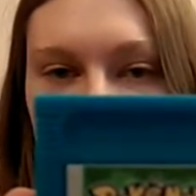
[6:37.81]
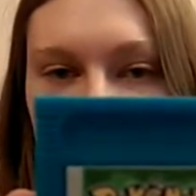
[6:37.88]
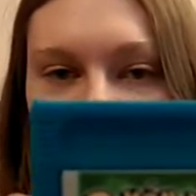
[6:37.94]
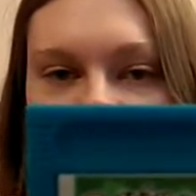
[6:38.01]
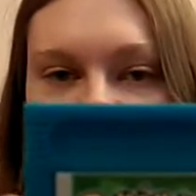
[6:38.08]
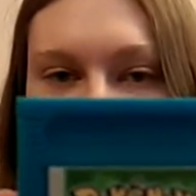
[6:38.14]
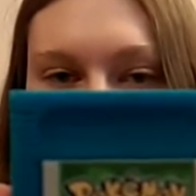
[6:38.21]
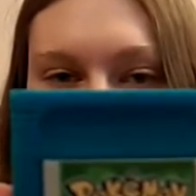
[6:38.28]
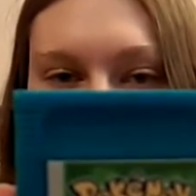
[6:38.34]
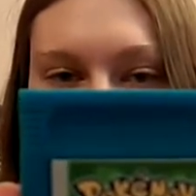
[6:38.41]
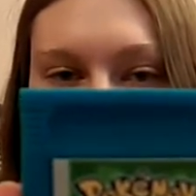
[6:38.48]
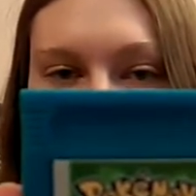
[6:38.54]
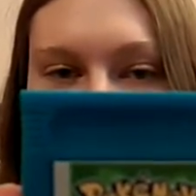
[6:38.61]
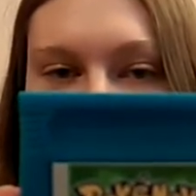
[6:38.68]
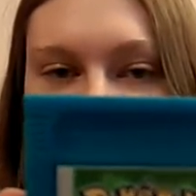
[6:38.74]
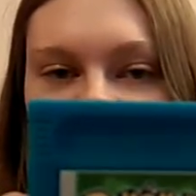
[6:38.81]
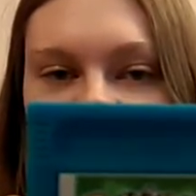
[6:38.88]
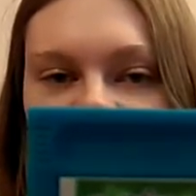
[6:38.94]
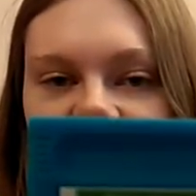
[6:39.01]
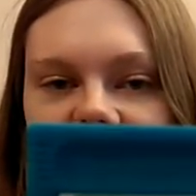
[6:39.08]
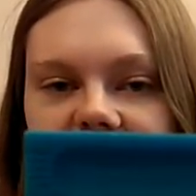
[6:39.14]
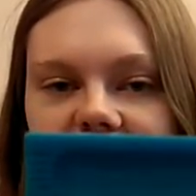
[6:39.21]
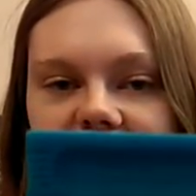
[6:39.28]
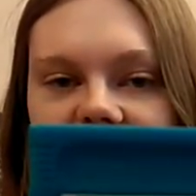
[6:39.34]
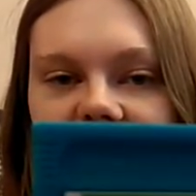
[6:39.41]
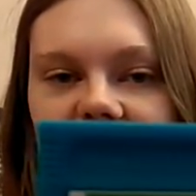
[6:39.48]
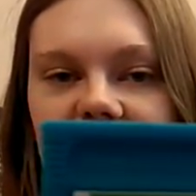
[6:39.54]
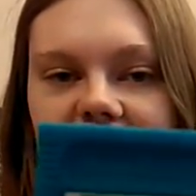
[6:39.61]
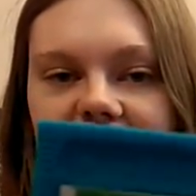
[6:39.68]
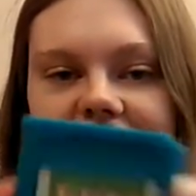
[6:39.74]
I don't know if you can see it, but
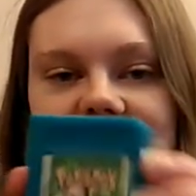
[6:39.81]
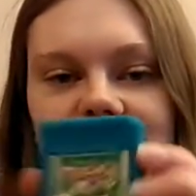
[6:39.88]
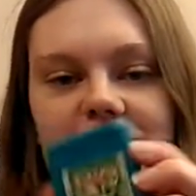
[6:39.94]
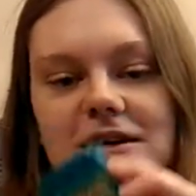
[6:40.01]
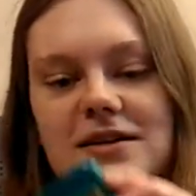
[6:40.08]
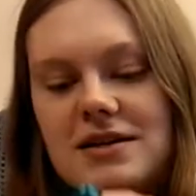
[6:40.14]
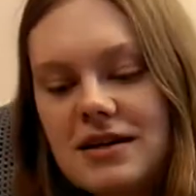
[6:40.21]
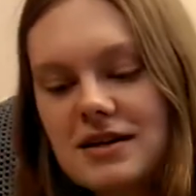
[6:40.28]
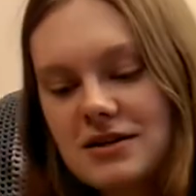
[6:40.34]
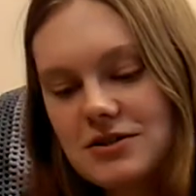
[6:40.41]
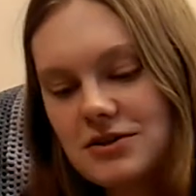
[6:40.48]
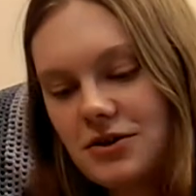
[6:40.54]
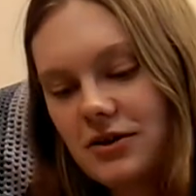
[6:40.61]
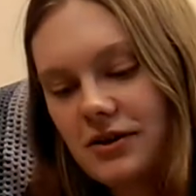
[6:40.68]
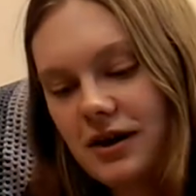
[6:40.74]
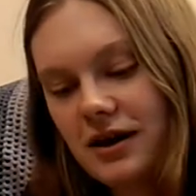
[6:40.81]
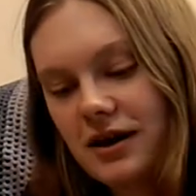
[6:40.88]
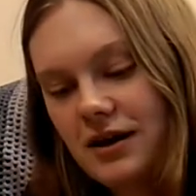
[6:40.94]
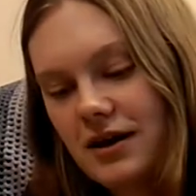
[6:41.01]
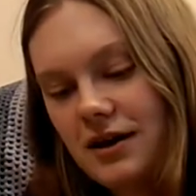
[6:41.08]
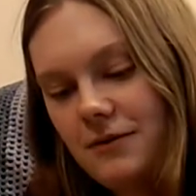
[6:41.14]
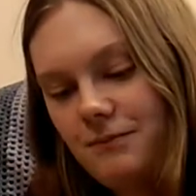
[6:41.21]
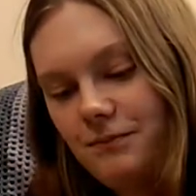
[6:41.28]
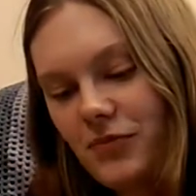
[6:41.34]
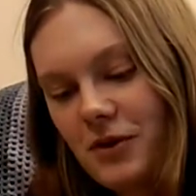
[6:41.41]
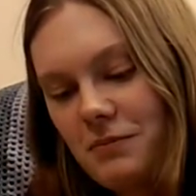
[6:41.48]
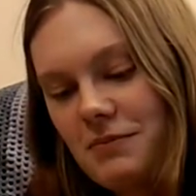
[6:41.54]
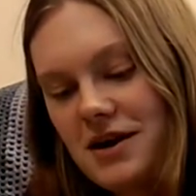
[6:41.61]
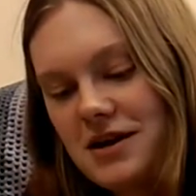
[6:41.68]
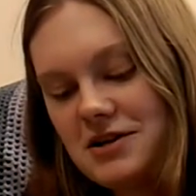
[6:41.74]
like, it's amazing and it's got like
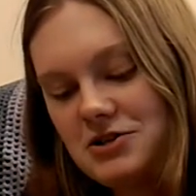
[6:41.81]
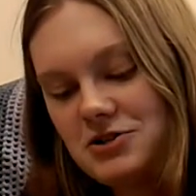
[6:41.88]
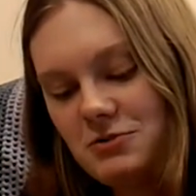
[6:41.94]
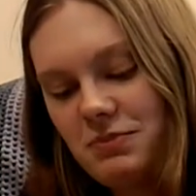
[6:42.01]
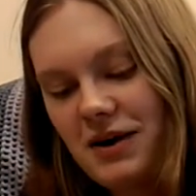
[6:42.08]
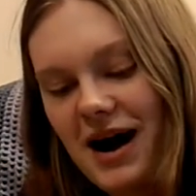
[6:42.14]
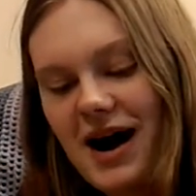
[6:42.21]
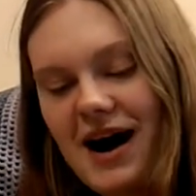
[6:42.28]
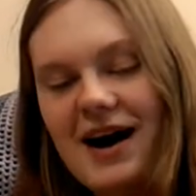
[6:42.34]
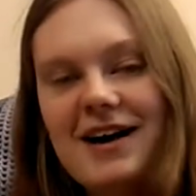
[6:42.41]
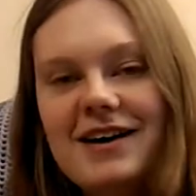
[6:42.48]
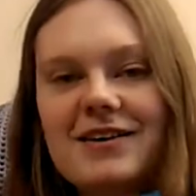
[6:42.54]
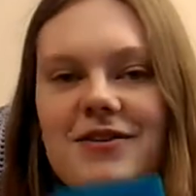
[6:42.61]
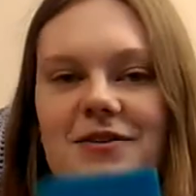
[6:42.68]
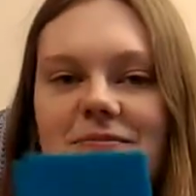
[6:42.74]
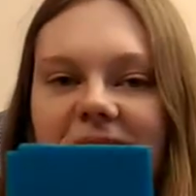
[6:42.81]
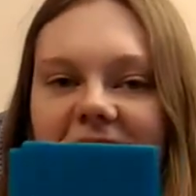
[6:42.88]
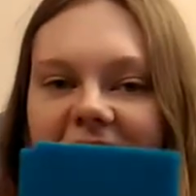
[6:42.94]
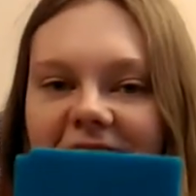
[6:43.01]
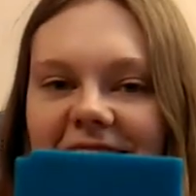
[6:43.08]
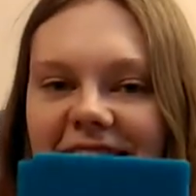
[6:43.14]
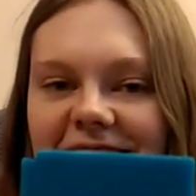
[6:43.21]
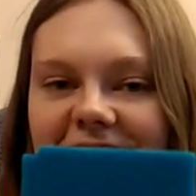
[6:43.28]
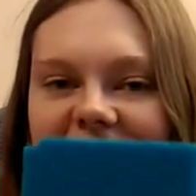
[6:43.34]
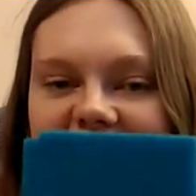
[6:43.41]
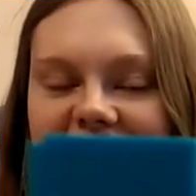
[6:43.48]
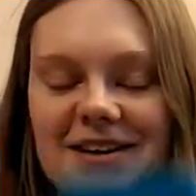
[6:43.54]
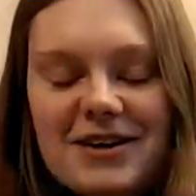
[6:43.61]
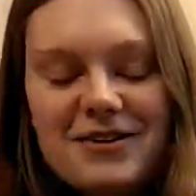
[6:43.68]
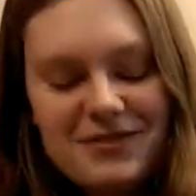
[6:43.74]
made in Japan on the back and
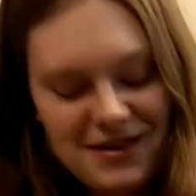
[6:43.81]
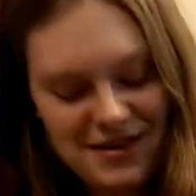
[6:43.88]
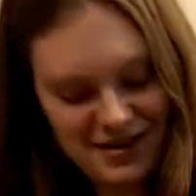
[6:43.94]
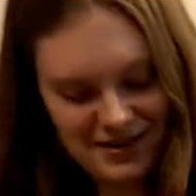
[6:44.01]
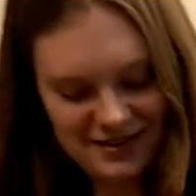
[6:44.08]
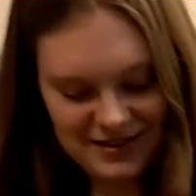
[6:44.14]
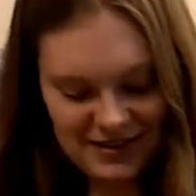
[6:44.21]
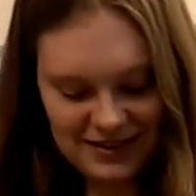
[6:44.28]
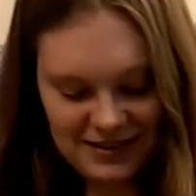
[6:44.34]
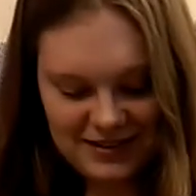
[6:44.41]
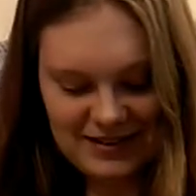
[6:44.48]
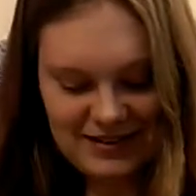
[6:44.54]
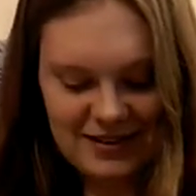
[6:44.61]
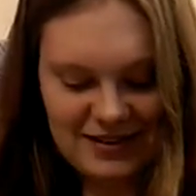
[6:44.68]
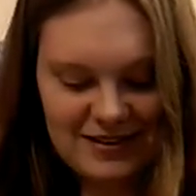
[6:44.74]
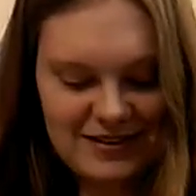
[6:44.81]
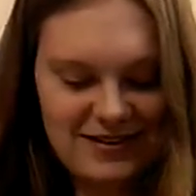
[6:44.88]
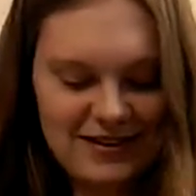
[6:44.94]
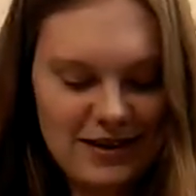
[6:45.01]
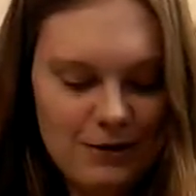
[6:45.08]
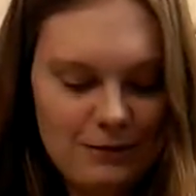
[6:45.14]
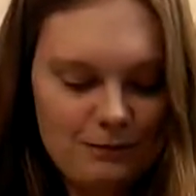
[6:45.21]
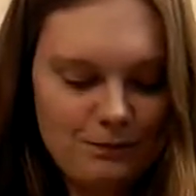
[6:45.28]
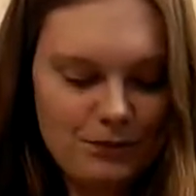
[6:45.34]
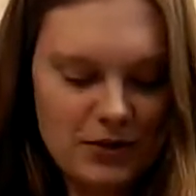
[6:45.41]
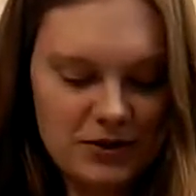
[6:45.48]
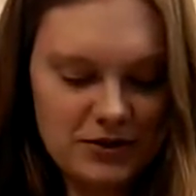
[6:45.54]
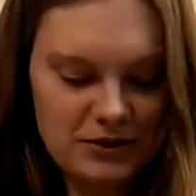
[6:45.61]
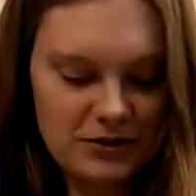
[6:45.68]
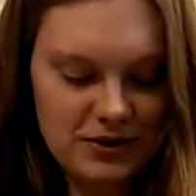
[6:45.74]
stuff. It's hilarious.
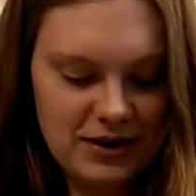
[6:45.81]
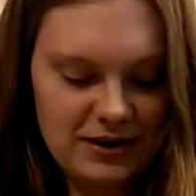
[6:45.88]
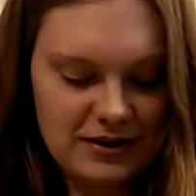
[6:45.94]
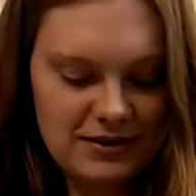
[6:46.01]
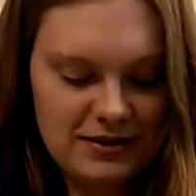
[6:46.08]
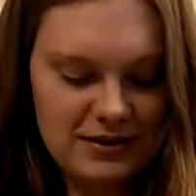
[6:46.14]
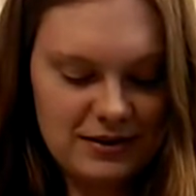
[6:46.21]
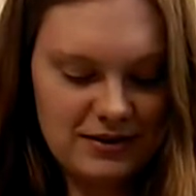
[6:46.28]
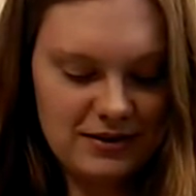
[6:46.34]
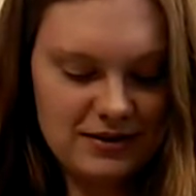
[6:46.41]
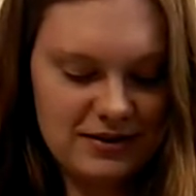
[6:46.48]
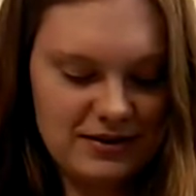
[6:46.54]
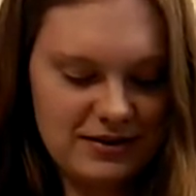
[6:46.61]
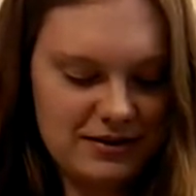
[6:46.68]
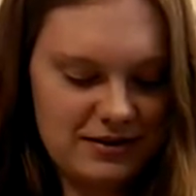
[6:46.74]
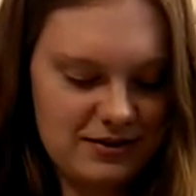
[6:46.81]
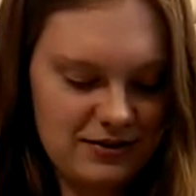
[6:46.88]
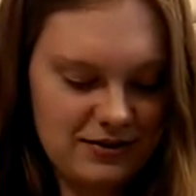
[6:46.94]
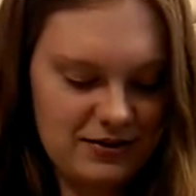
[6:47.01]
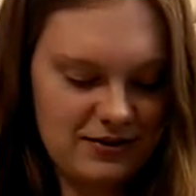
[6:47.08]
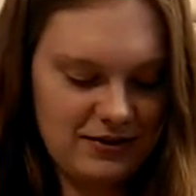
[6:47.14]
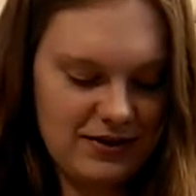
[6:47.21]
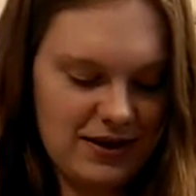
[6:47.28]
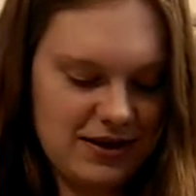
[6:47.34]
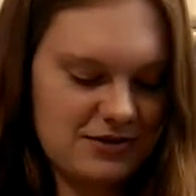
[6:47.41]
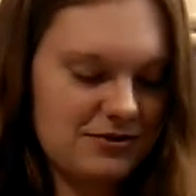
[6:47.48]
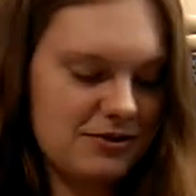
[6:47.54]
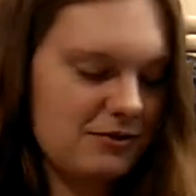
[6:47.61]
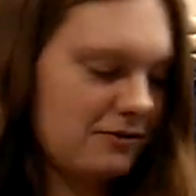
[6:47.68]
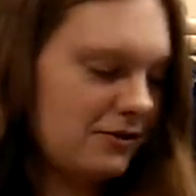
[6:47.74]
So yes, that's
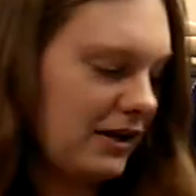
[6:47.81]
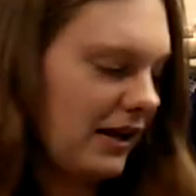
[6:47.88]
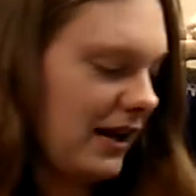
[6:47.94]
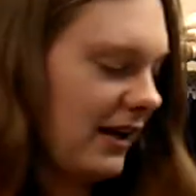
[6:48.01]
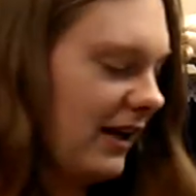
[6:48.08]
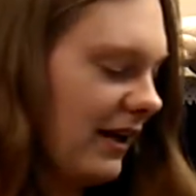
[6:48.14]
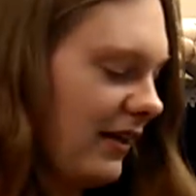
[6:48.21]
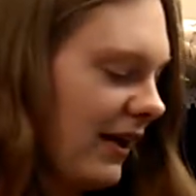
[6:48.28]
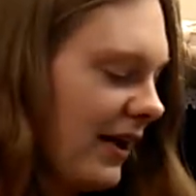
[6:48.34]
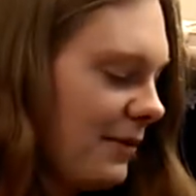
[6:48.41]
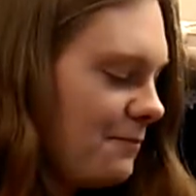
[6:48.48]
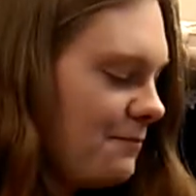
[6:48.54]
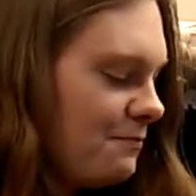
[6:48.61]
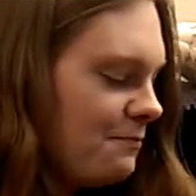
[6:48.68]
really funny. I like that.